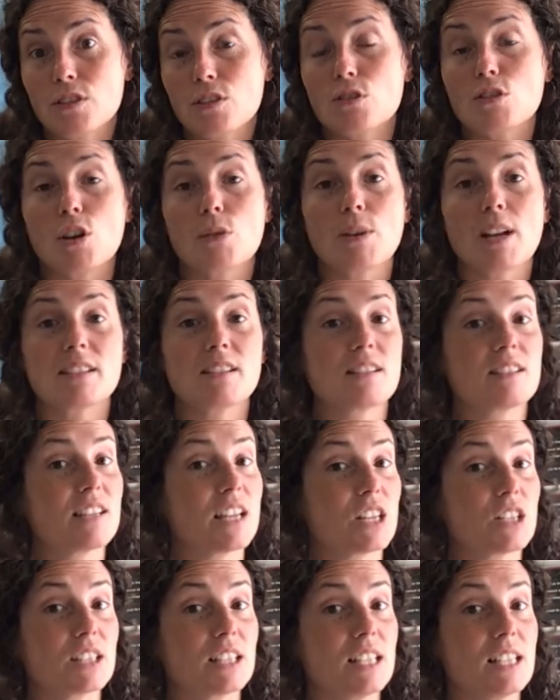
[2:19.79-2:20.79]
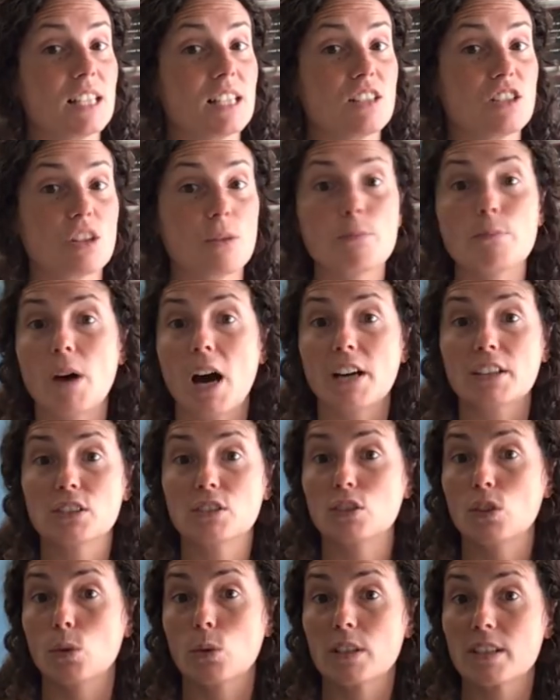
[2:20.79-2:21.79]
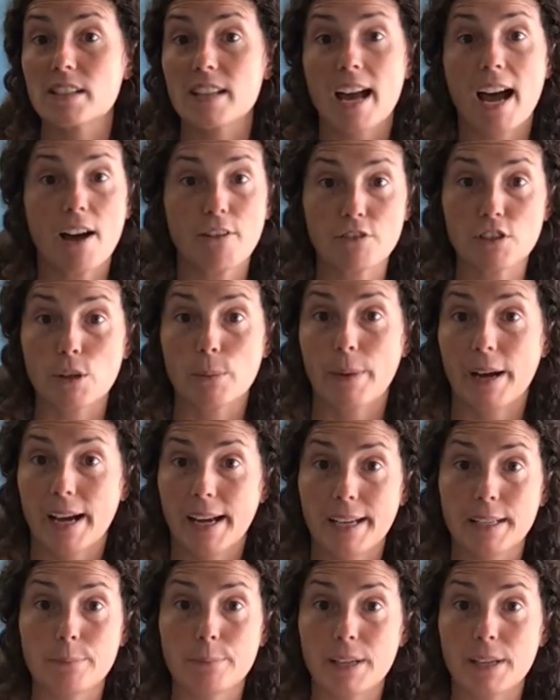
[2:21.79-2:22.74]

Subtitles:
You don't necessarily need to model yours after mine,